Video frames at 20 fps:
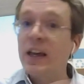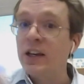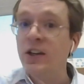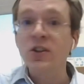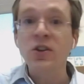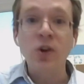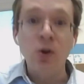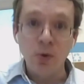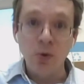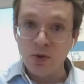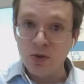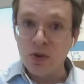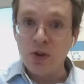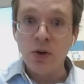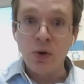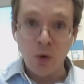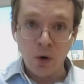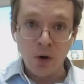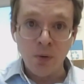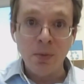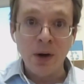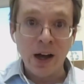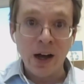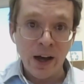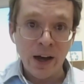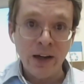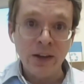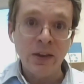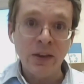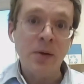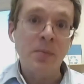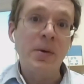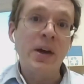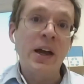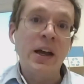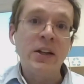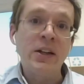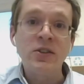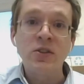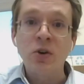then they close the door behind them.
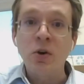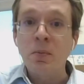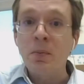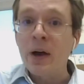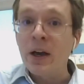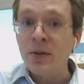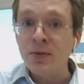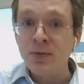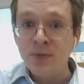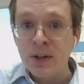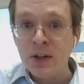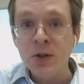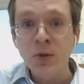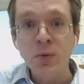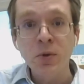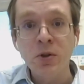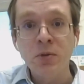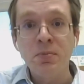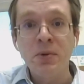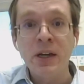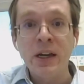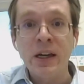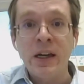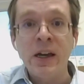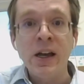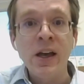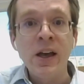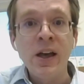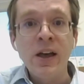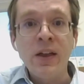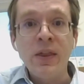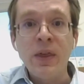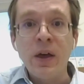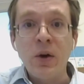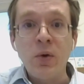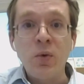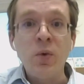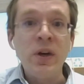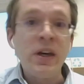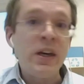And so my fear would be
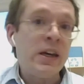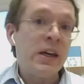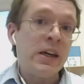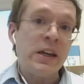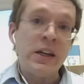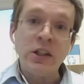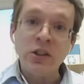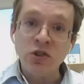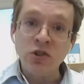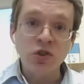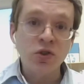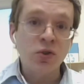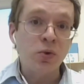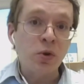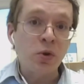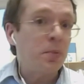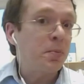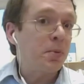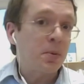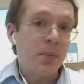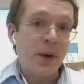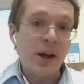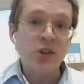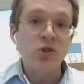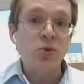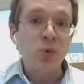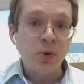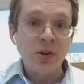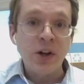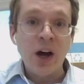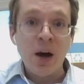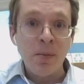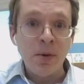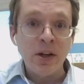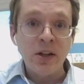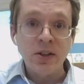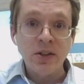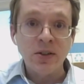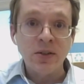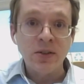that we ensure perpetual
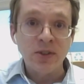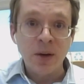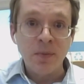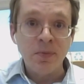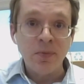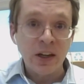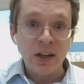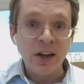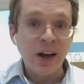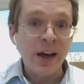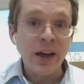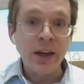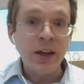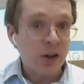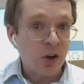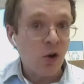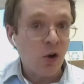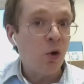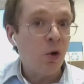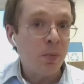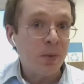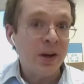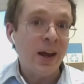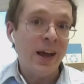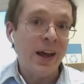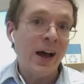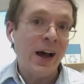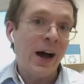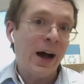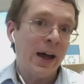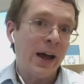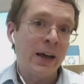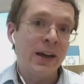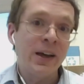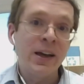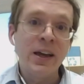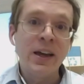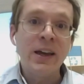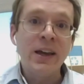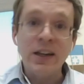dominance of something like an open AI
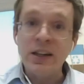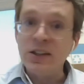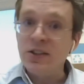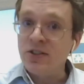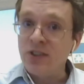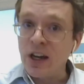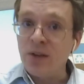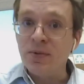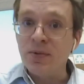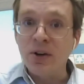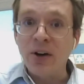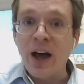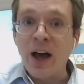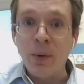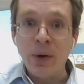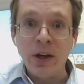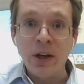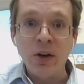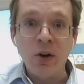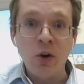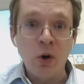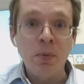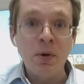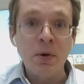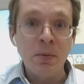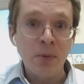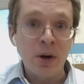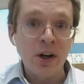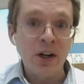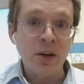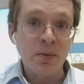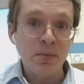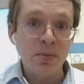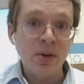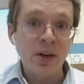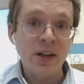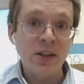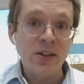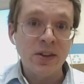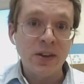instead of allowing an open
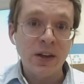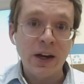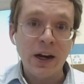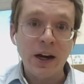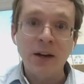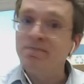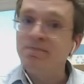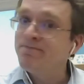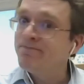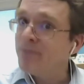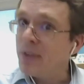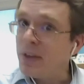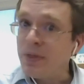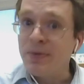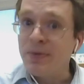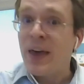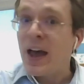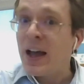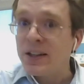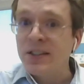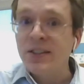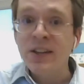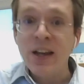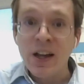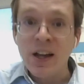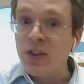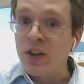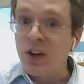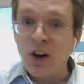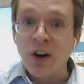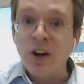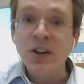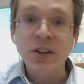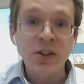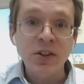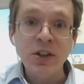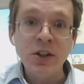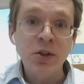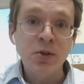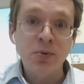marketplace there. That said, there are
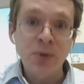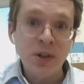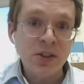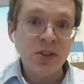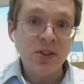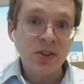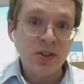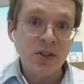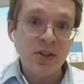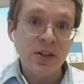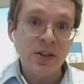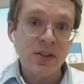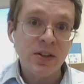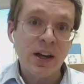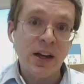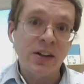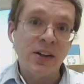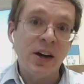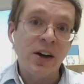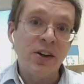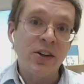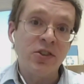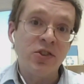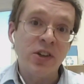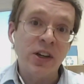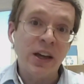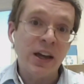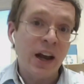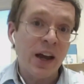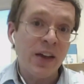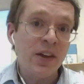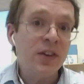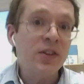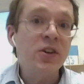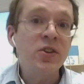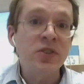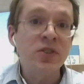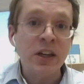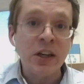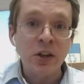clear risks to this technology, and I think
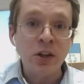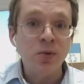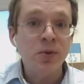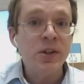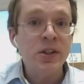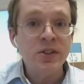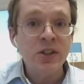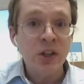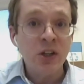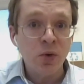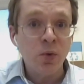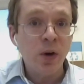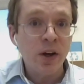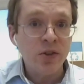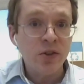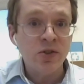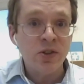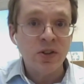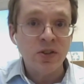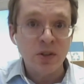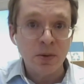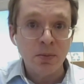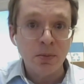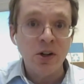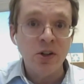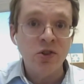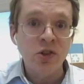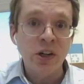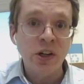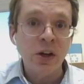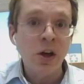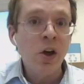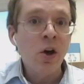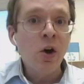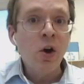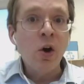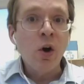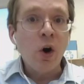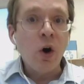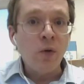there's increasing questions emerging
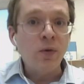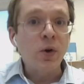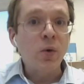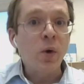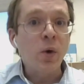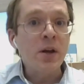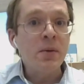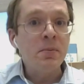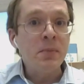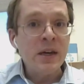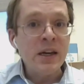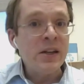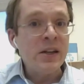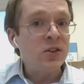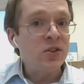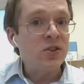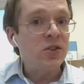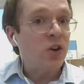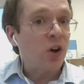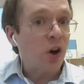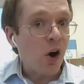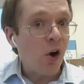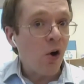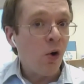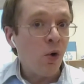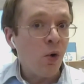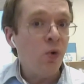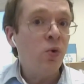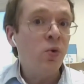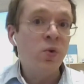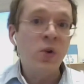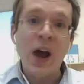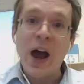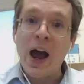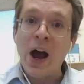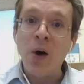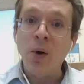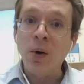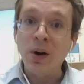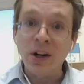over what it means to own
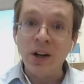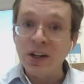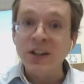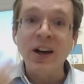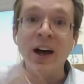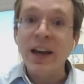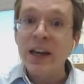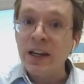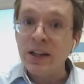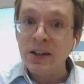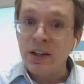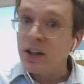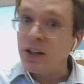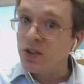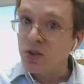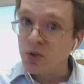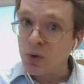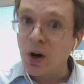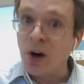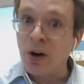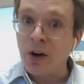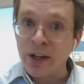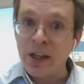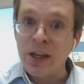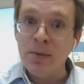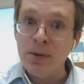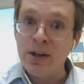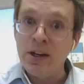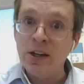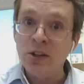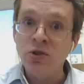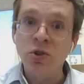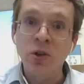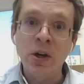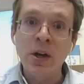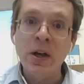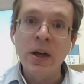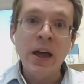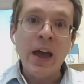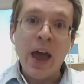our likeness or our image
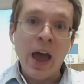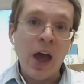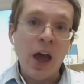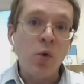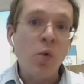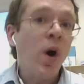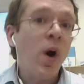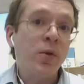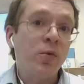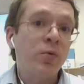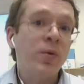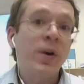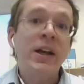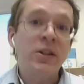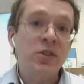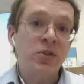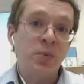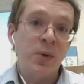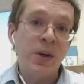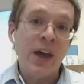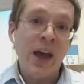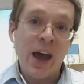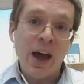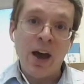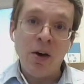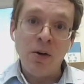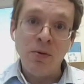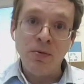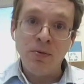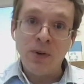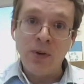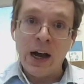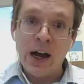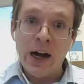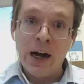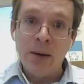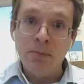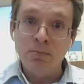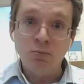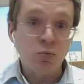and what rights we have
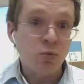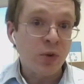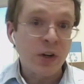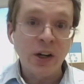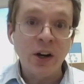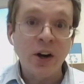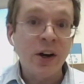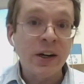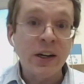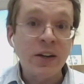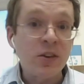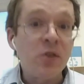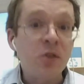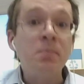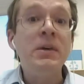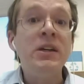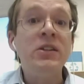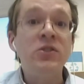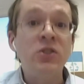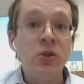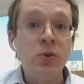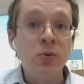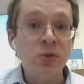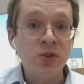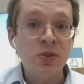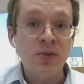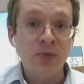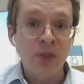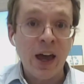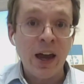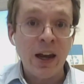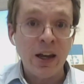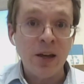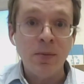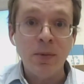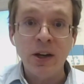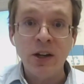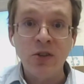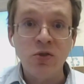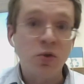um, regarding the misuse of that
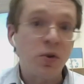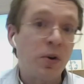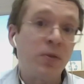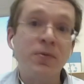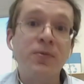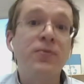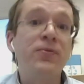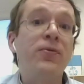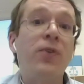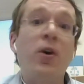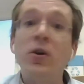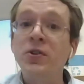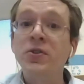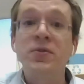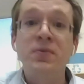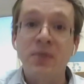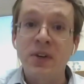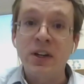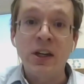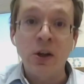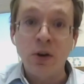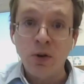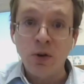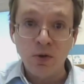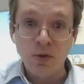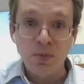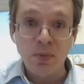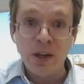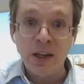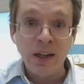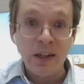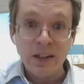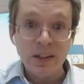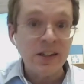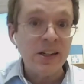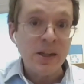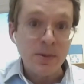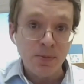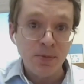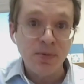image or of false videos being
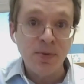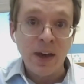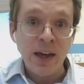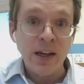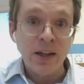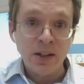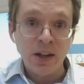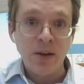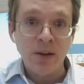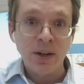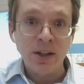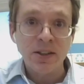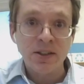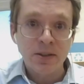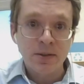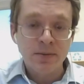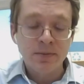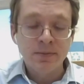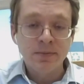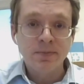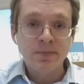deep faked us.